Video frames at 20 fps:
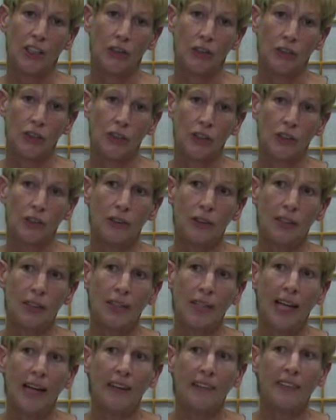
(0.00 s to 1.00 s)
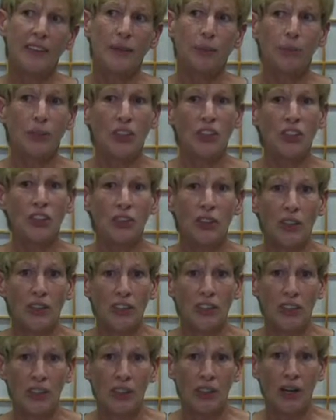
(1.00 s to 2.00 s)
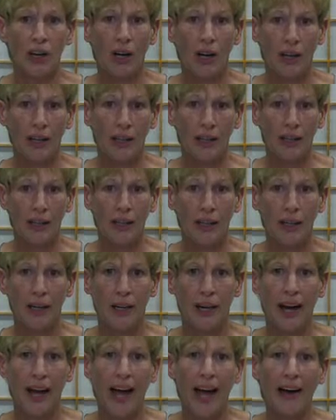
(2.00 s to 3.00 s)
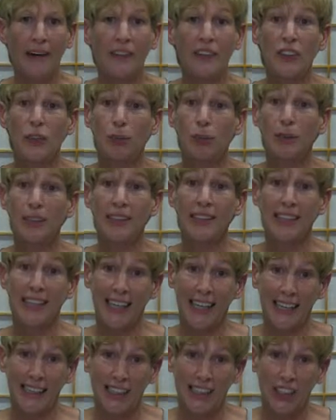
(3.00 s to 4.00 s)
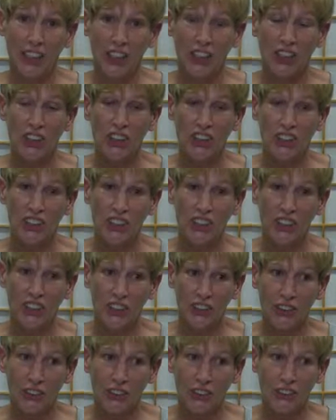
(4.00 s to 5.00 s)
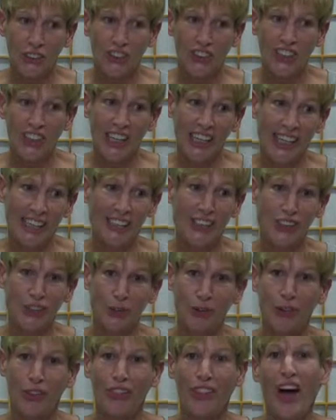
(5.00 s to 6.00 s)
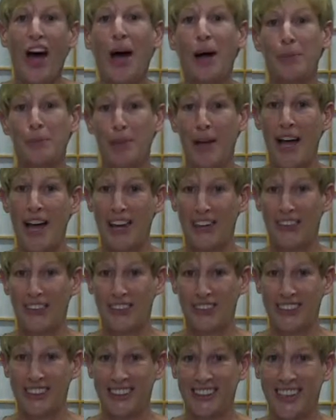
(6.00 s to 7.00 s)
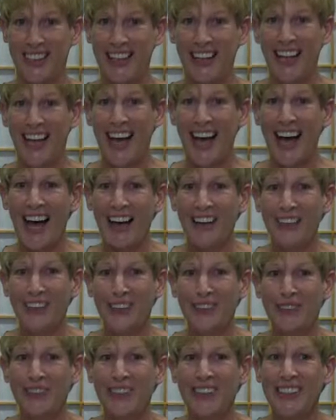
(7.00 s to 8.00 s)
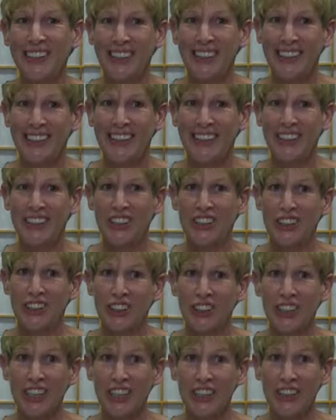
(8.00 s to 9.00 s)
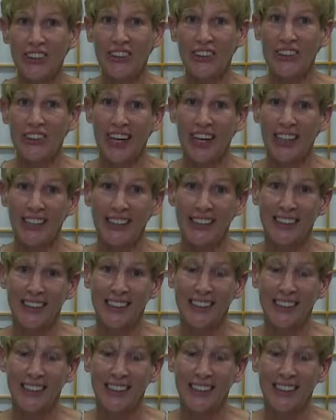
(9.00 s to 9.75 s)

where you can have some instruction on how to begin to change your thought patterns, how to begin to look at your thoughts